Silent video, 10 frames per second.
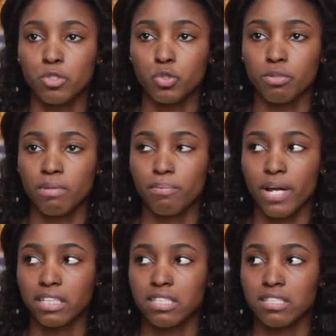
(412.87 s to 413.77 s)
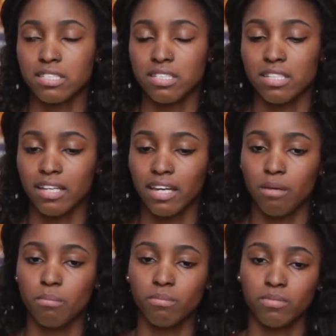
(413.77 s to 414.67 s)
During my pregnancy, he
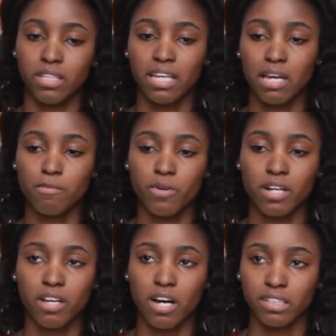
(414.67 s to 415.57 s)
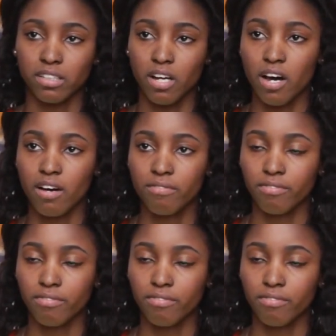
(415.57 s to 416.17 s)
came around on and off,